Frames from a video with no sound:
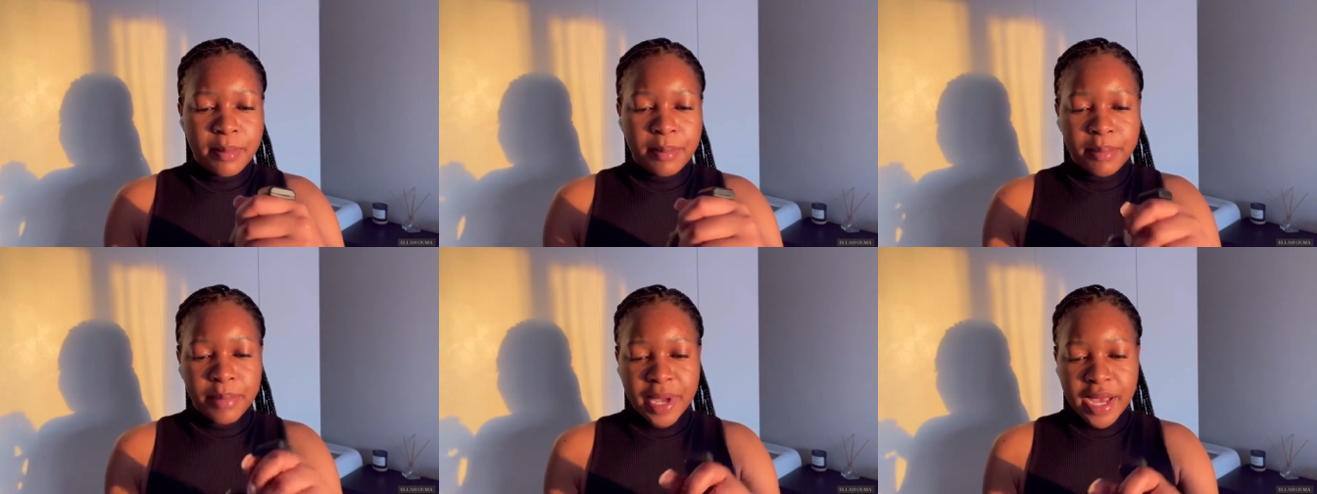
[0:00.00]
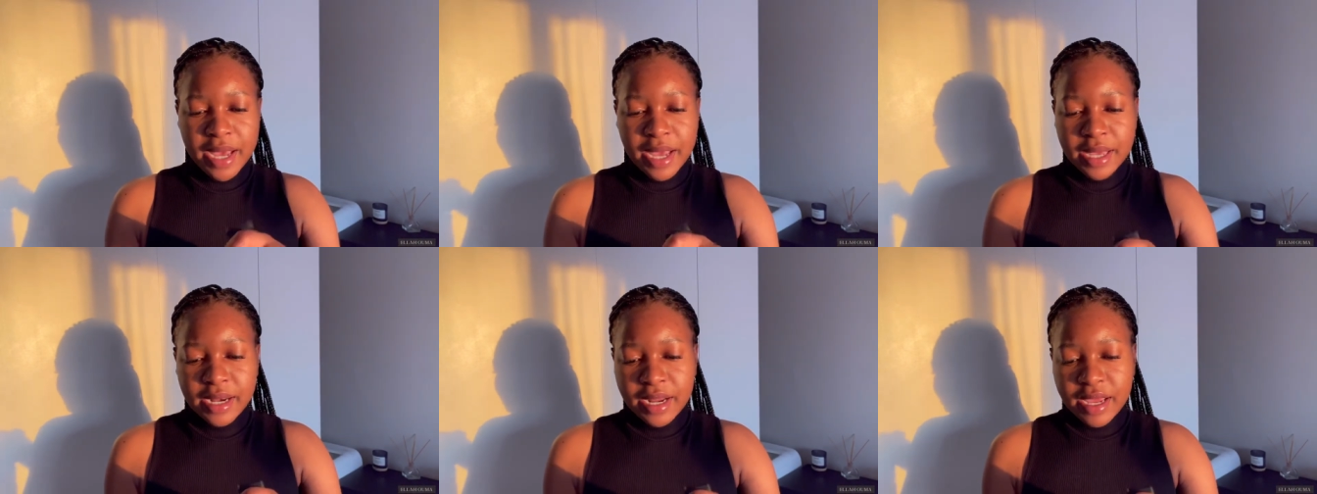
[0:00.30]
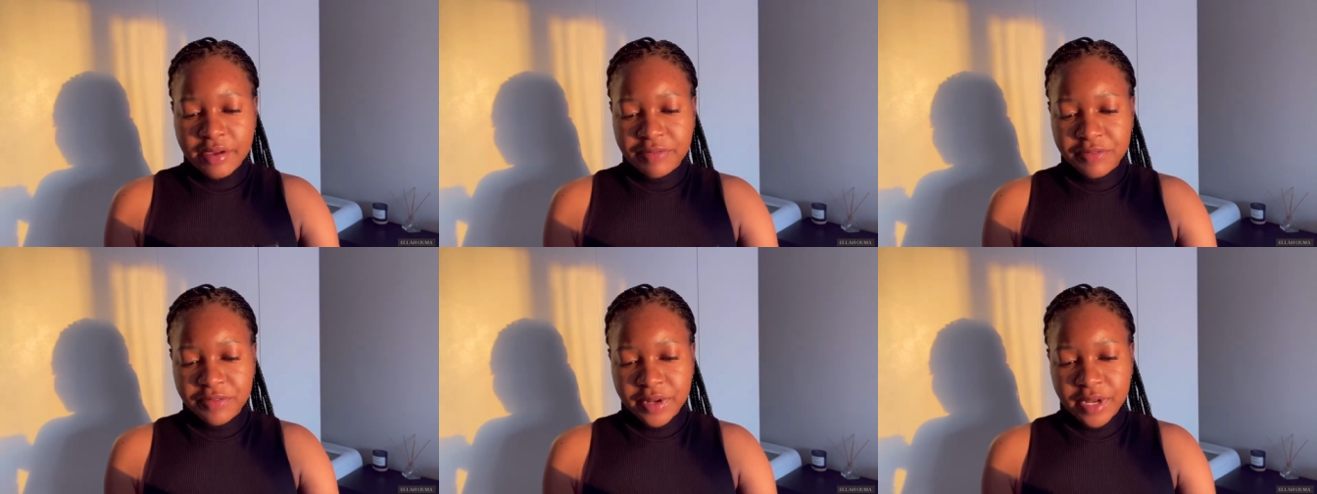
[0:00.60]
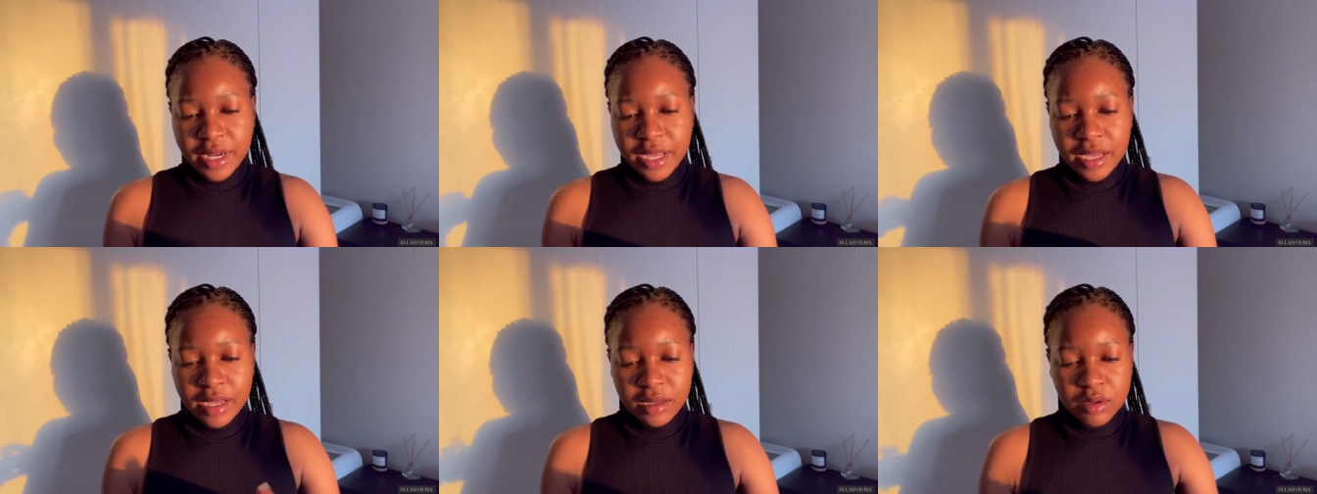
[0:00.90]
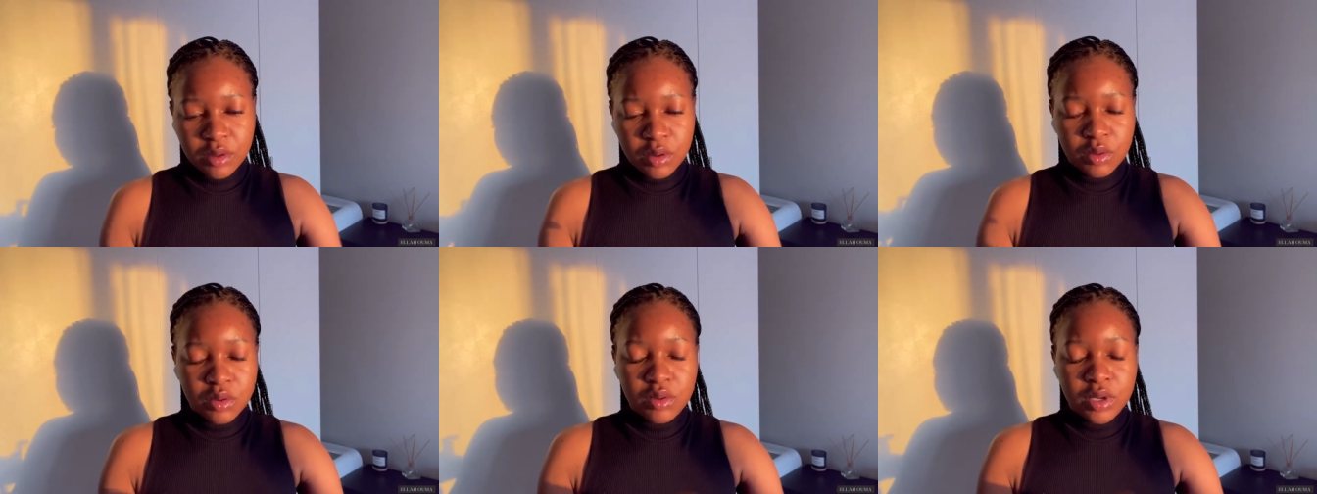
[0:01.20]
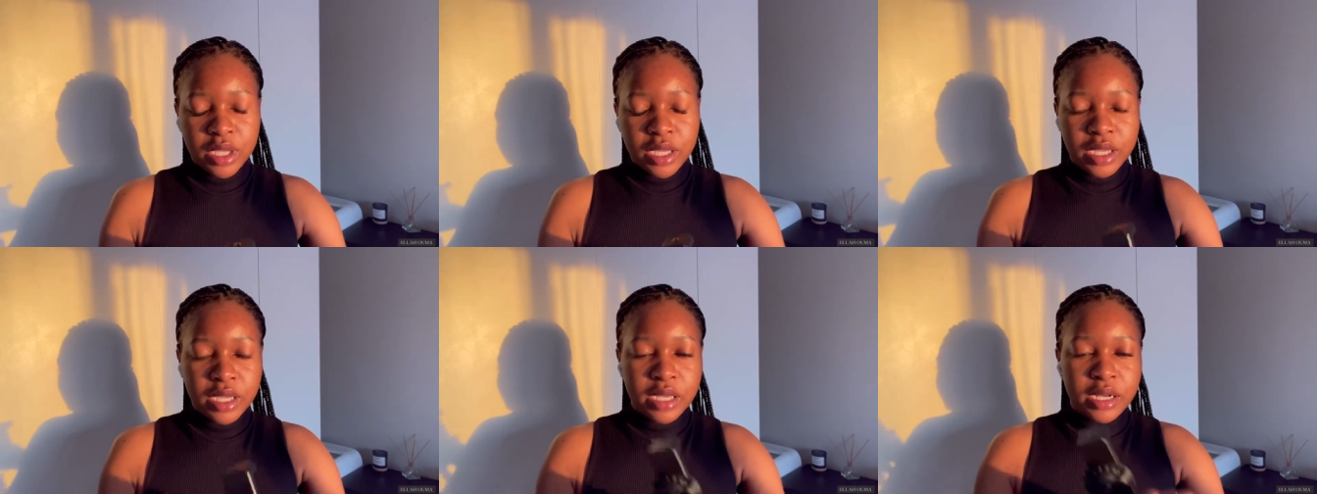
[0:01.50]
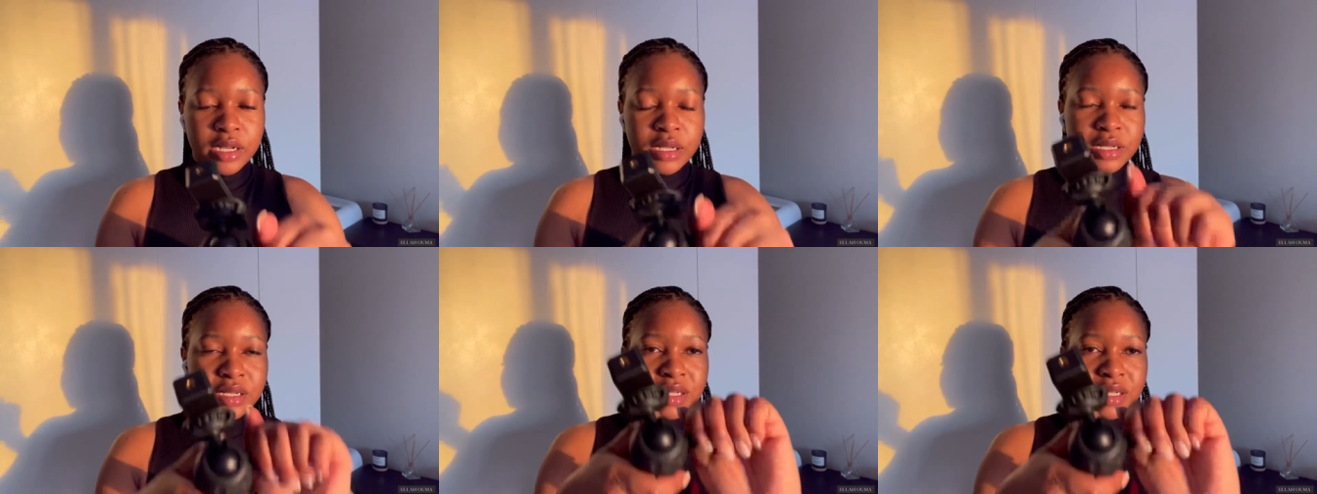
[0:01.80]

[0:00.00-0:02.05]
but i feel like oh okay can